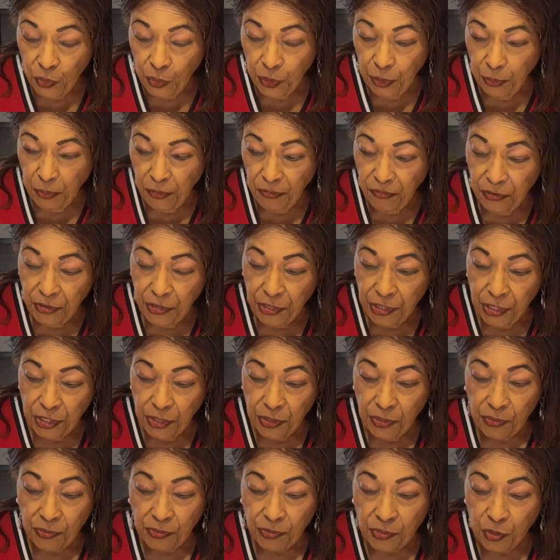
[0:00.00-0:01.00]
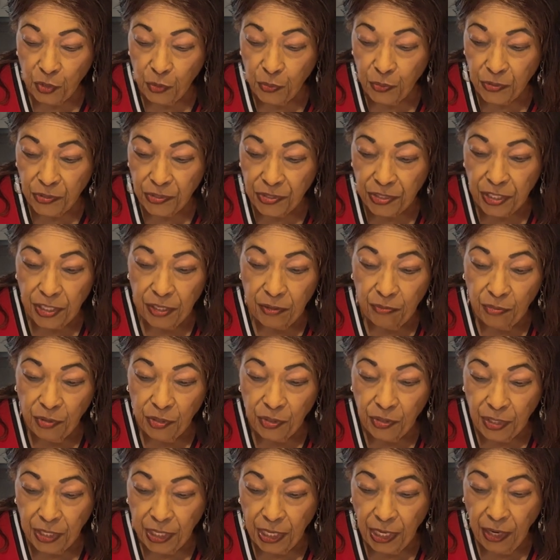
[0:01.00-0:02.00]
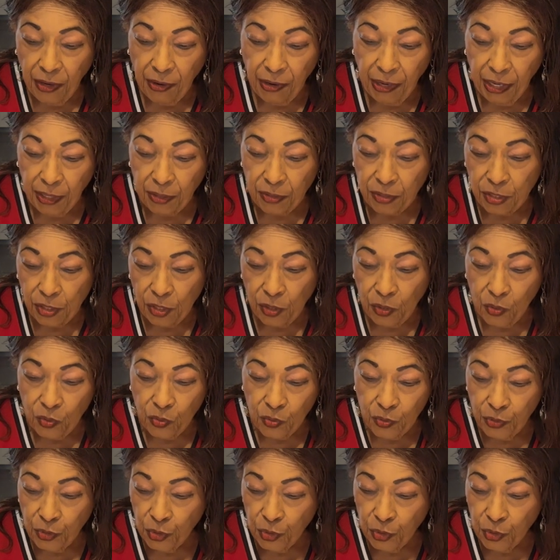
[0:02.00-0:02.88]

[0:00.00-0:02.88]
We prefer to use 2% milk in our household.